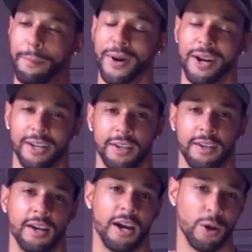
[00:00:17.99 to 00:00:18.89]
But
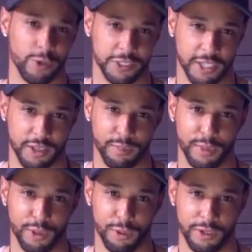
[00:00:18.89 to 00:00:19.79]
I wanna set the
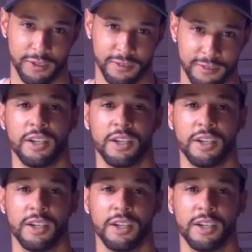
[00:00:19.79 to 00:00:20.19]
mood.